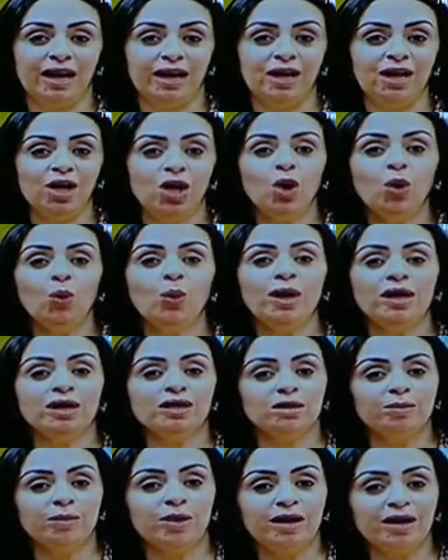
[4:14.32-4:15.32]
during
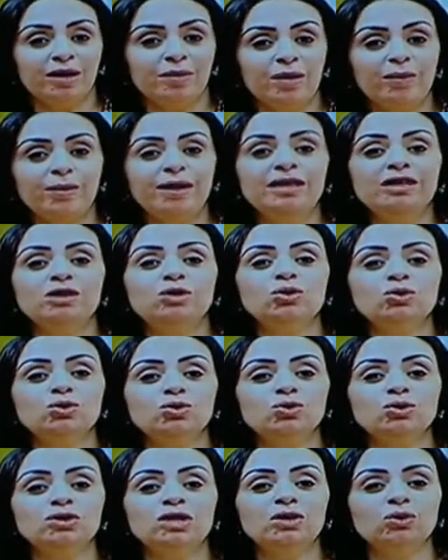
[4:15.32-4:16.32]
the very last
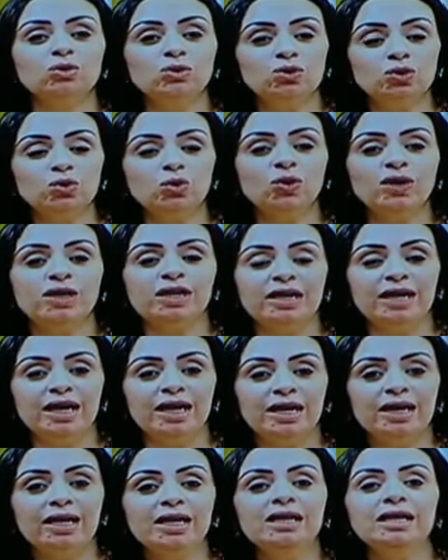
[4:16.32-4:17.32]
few years,
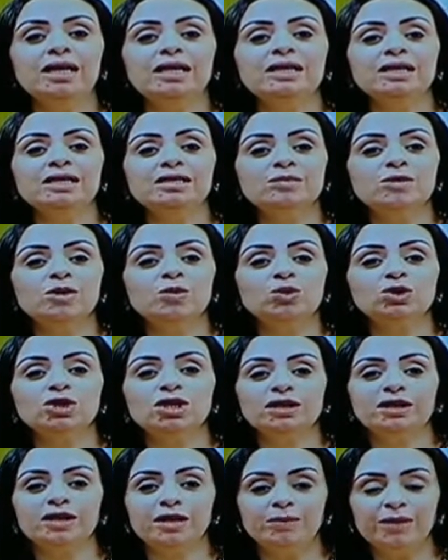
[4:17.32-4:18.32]
um,
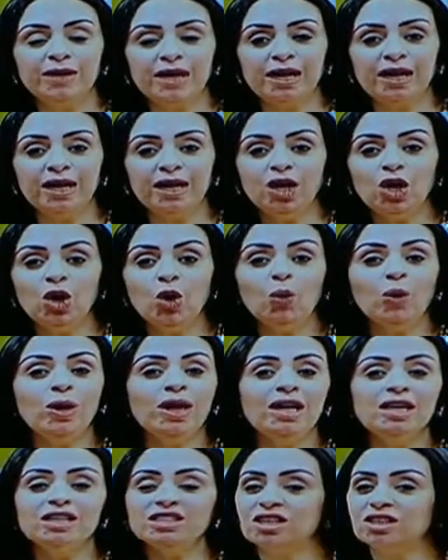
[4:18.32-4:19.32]

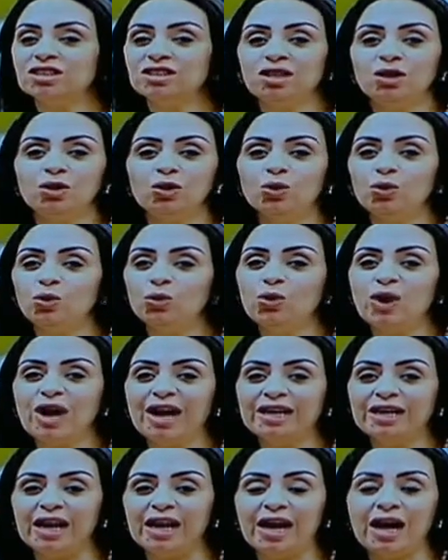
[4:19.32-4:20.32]
starting by
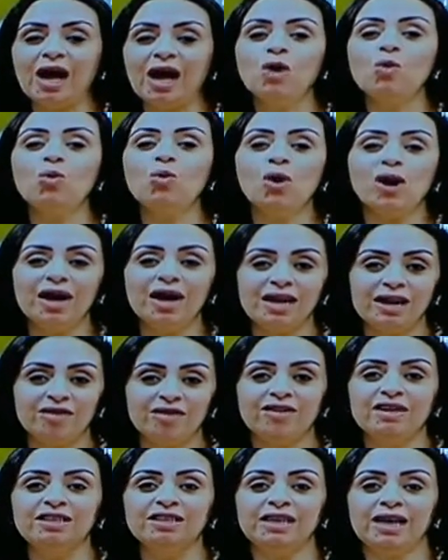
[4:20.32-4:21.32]
uh,
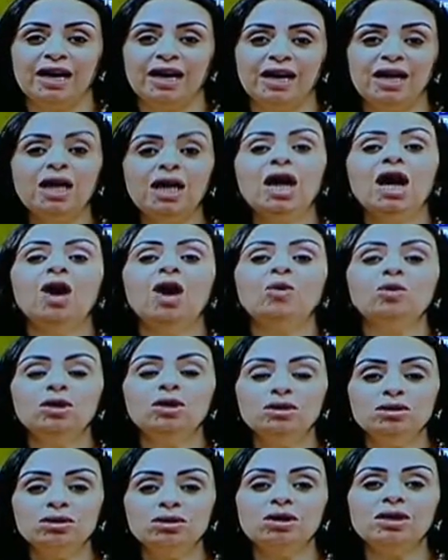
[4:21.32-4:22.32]
uh,
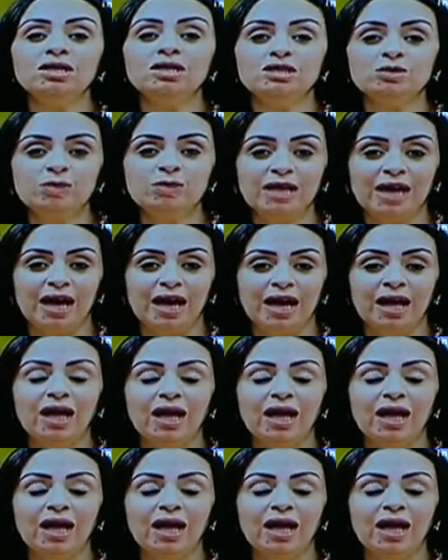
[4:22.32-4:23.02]
devoting